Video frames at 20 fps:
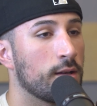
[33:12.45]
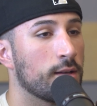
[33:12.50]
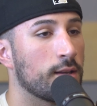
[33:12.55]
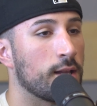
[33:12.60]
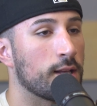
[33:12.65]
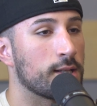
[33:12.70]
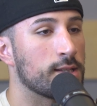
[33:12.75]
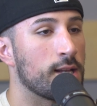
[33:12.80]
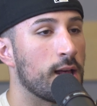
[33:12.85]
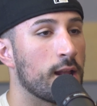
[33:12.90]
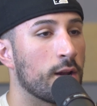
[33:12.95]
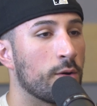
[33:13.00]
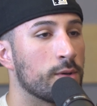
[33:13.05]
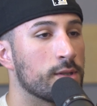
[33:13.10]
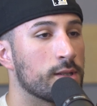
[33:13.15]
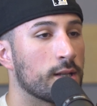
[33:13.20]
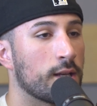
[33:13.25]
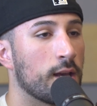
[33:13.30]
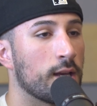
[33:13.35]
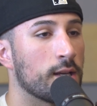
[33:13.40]
That's not
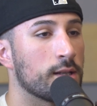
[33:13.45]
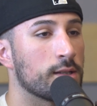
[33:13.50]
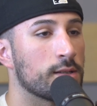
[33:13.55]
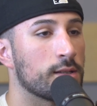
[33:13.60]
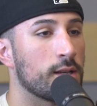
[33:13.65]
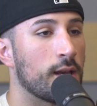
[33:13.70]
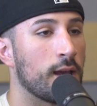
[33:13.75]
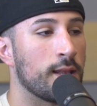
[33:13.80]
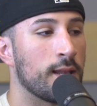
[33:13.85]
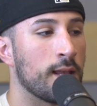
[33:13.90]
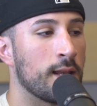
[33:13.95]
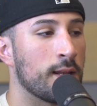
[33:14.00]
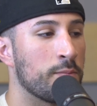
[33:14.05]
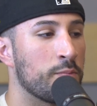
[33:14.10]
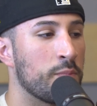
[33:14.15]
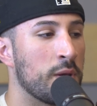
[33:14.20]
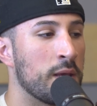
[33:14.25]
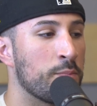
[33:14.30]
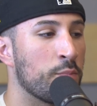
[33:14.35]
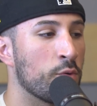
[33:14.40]
always the case. And then
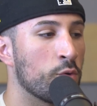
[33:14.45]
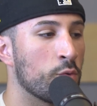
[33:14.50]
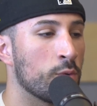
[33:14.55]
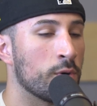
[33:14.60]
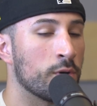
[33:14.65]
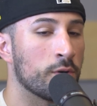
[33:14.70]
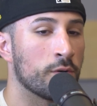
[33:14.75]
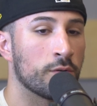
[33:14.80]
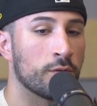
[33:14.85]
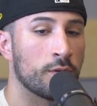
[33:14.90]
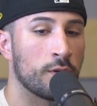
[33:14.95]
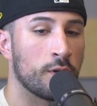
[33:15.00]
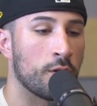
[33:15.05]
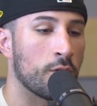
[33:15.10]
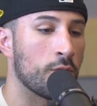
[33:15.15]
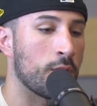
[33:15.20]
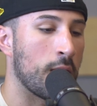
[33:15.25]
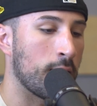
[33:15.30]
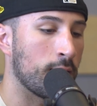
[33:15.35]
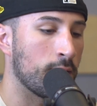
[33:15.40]
people will, you
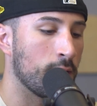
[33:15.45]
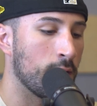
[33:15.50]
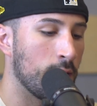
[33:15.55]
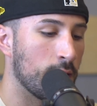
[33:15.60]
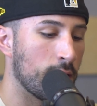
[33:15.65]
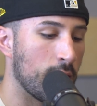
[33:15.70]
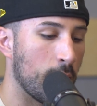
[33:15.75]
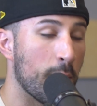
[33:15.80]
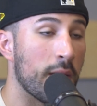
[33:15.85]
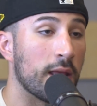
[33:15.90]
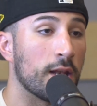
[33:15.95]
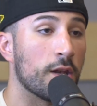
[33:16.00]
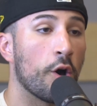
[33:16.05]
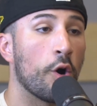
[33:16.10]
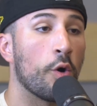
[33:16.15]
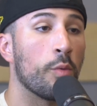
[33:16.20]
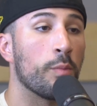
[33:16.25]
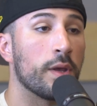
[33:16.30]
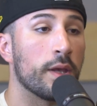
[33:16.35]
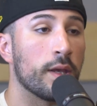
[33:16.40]
know, that may
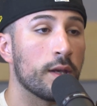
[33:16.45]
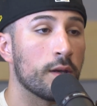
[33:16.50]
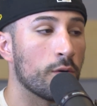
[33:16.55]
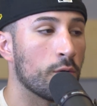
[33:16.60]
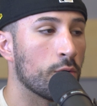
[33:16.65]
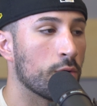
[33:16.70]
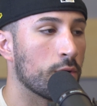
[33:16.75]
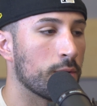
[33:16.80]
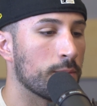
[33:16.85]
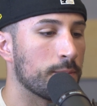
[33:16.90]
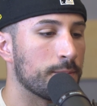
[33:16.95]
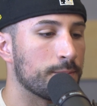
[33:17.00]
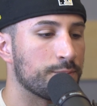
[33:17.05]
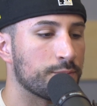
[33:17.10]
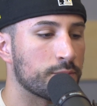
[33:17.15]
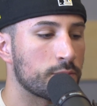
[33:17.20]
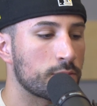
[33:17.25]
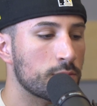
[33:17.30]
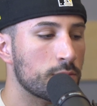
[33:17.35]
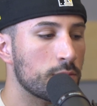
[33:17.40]
know me or
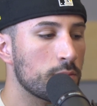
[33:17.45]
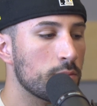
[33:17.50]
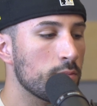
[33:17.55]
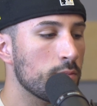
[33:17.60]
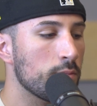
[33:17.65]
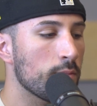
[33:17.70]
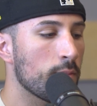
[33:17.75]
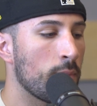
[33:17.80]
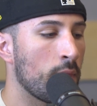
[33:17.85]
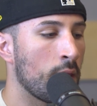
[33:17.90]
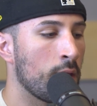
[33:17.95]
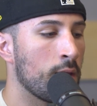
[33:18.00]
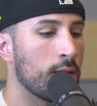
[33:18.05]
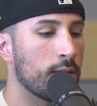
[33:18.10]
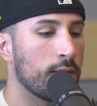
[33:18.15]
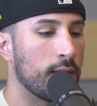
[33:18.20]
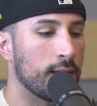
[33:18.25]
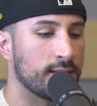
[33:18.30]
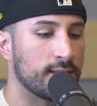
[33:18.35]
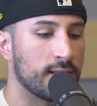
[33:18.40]

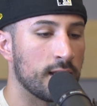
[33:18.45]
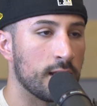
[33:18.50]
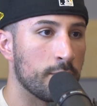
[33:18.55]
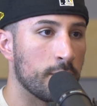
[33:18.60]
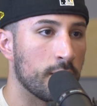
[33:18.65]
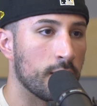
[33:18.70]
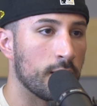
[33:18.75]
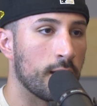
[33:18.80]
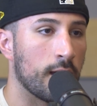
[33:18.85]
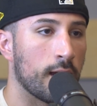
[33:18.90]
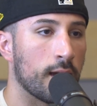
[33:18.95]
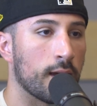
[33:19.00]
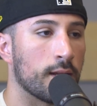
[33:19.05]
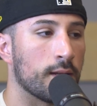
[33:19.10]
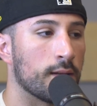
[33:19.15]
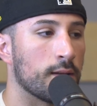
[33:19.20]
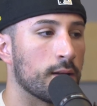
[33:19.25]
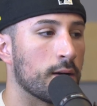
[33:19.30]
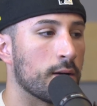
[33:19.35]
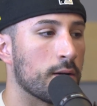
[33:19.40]
they see me
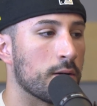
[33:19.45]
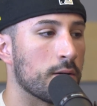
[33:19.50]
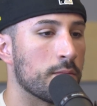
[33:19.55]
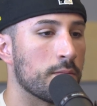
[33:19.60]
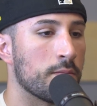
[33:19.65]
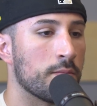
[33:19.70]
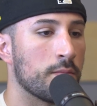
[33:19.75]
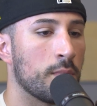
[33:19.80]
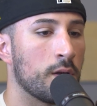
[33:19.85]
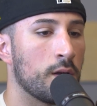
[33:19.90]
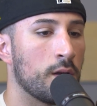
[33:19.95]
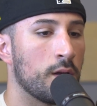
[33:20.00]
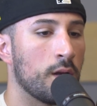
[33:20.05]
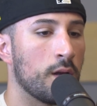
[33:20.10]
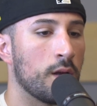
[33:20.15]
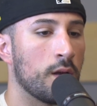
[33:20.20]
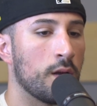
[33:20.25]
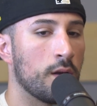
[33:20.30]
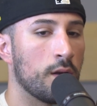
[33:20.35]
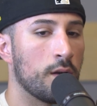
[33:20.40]
and
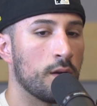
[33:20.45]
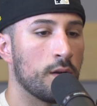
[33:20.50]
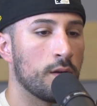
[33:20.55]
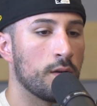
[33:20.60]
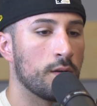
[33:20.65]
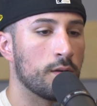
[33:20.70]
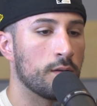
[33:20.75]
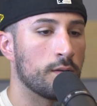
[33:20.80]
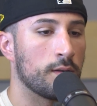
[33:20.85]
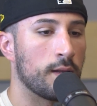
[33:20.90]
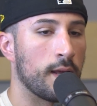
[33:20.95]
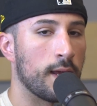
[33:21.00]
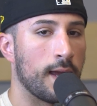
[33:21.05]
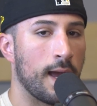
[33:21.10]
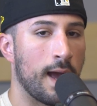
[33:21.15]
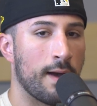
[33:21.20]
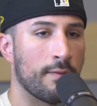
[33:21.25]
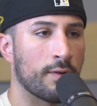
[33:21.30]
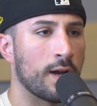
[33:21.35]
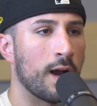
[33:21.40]
they
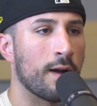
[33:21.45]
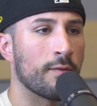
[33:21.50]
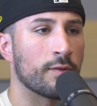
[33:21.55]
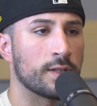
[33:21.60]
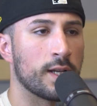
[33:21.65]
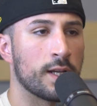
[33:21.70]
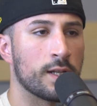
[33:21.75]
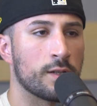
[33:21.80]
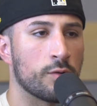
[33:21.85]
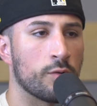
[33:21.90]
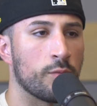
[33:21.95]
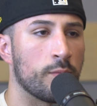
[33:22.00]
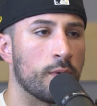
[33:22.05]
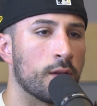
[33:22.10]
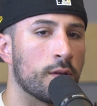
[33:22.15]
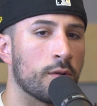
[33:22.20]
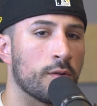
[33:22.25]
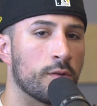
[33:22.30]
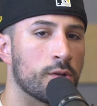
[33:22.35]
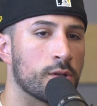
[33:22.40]
have a conversation with me,
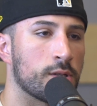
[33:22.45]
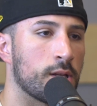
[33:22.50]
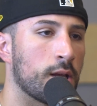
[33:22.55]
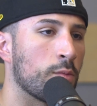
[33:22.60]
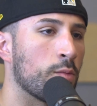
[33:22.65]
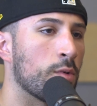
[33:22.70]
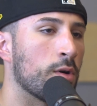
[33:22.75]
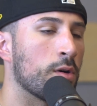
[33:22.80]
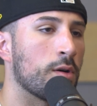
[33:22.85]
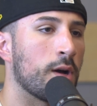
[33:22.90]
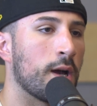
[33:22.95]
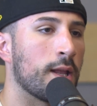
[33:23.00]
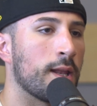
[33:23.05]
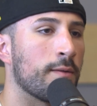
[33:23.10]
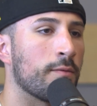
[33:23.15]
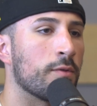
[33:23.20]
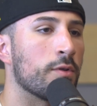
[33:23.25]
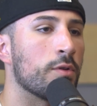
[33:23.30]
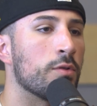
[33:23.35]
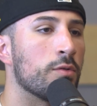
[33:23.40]
they're just like, well, I
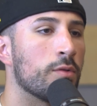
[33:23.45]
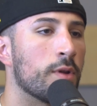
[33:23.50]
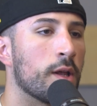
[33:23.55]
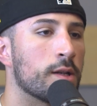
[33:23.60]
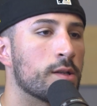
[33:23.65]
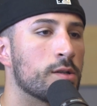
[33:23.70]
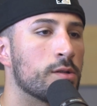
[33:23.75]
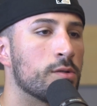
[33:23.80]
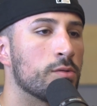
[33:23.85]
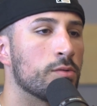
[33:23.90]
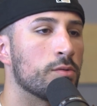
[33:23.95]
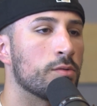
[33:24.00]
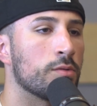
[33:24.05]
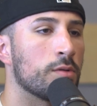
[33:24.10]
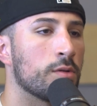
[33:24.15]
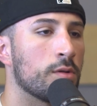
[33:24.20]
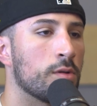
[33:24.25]
never knew that you